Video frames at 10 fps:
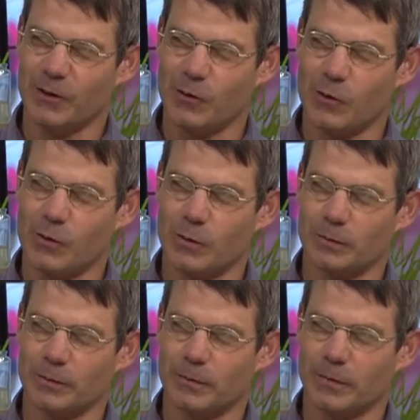or
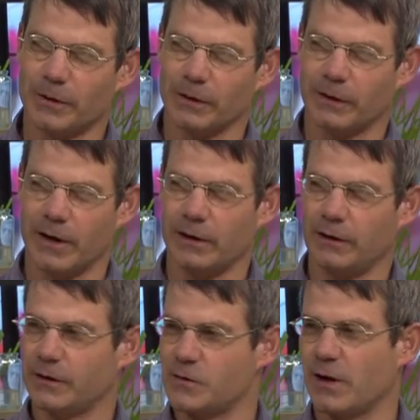uh,
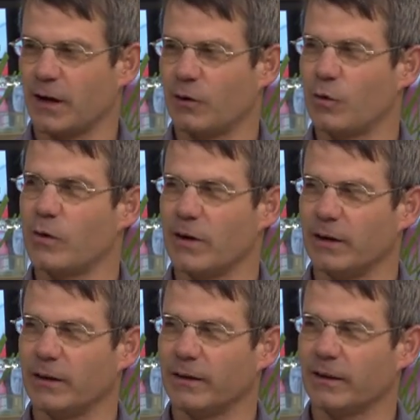granular dry
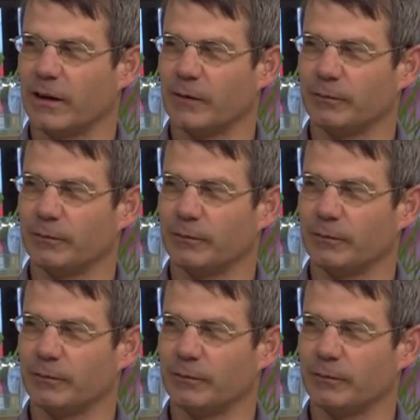chlorine, mm -hmm.